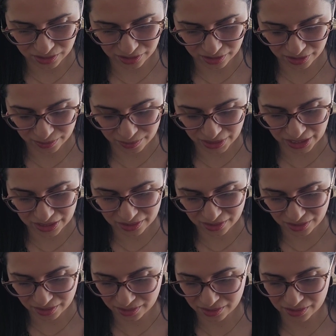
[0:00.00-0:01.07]
I bathe
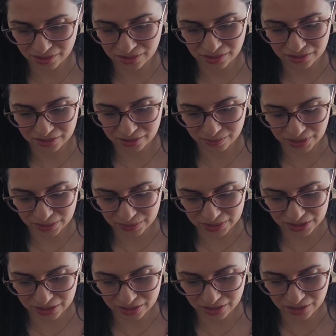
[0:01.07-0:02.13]
the
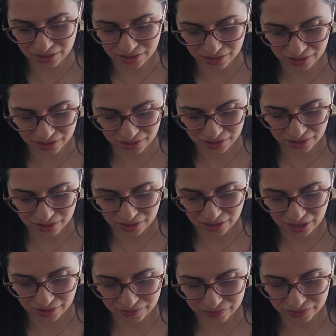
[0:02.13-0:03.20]
baby
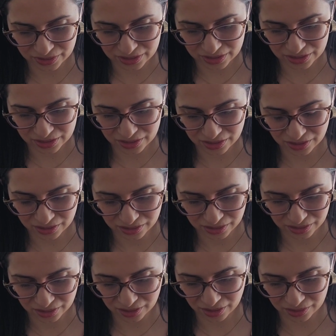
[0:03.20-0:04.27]
every
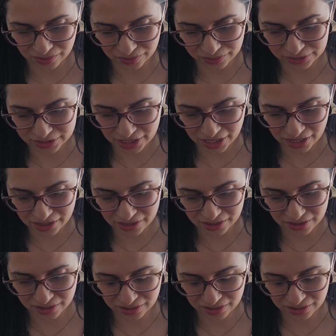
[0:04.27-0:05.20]
other day.